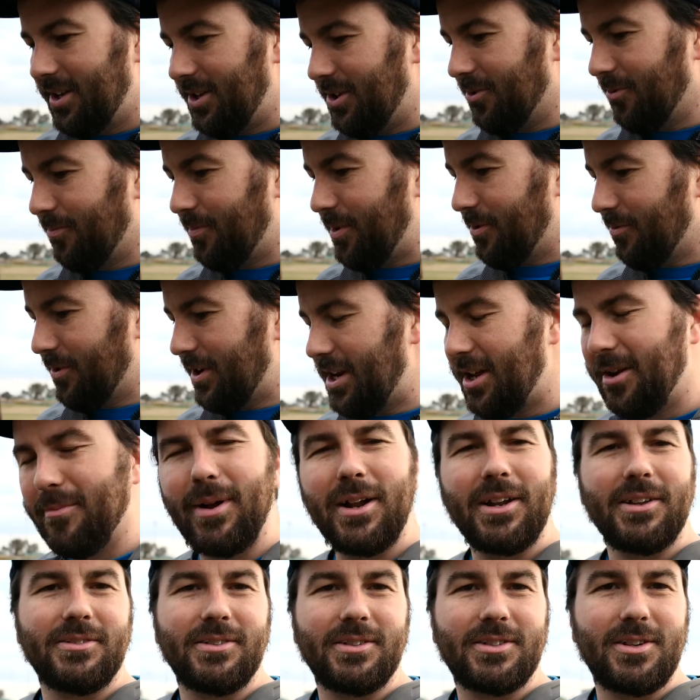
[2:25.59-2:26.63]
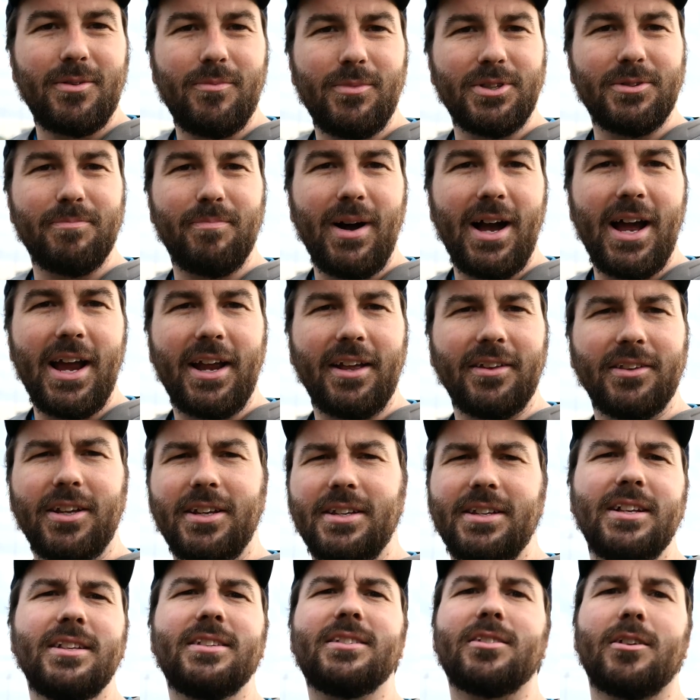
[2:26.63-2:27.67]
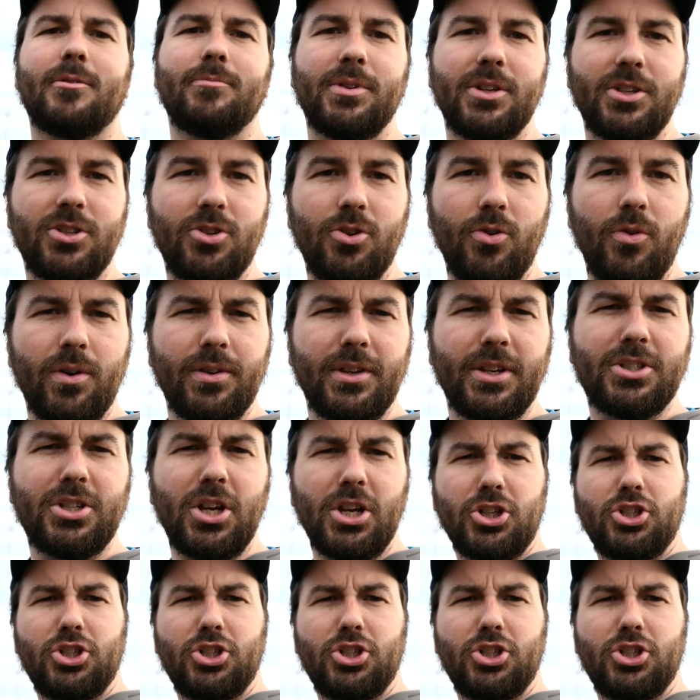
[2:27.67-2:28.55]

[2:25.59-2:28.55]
you'll be reading about someone's bike and they did something to it and they say,